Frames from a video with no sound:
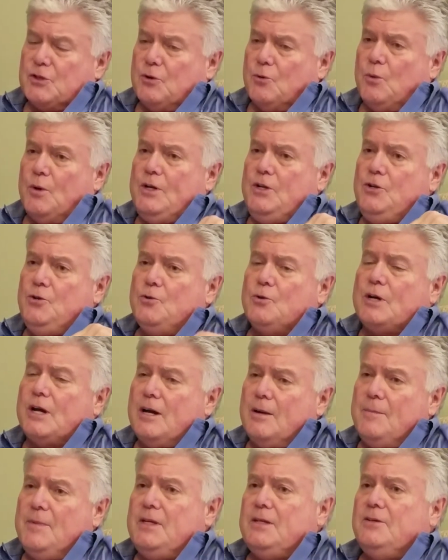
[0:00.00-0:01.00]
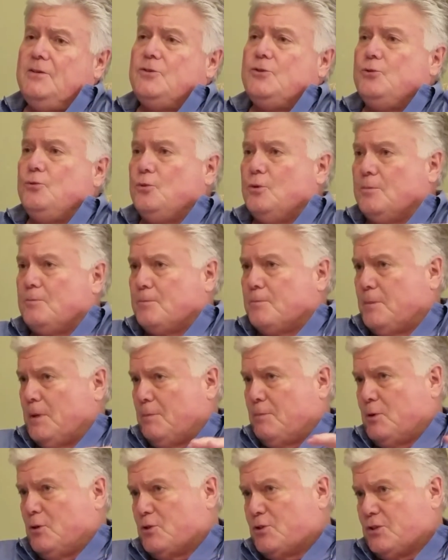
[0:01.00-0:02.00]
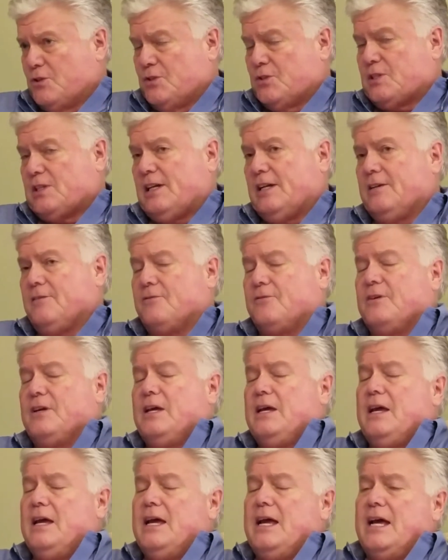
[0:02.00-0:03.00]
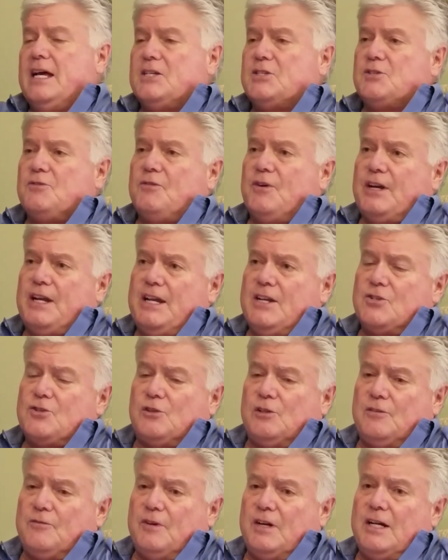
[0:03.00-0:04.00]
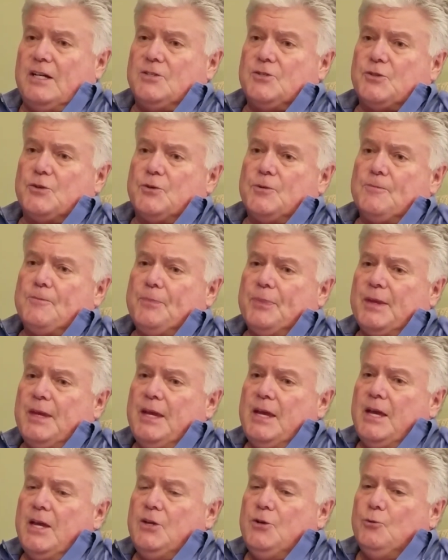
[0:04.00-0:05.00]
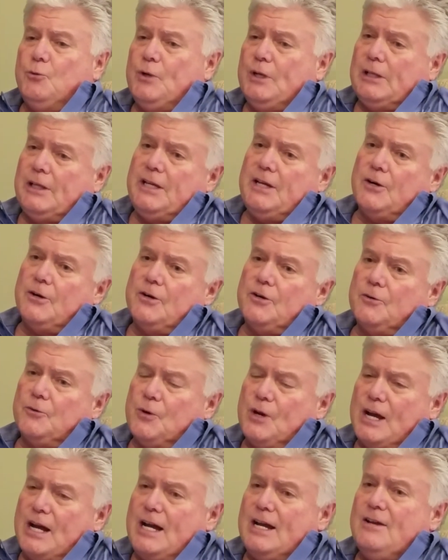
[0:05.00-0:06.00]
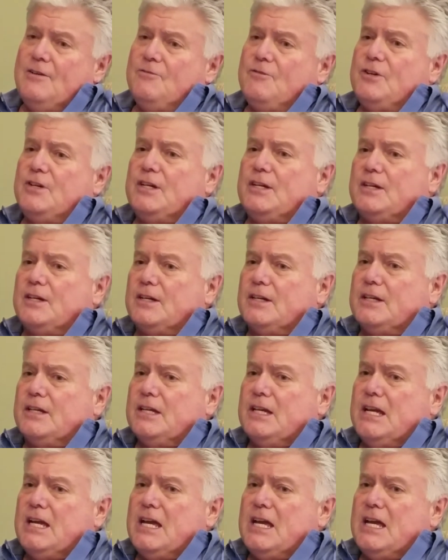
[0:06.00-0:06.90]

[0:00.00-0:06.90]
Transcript: When you come into a person's life as a financial advisor, you really are arriving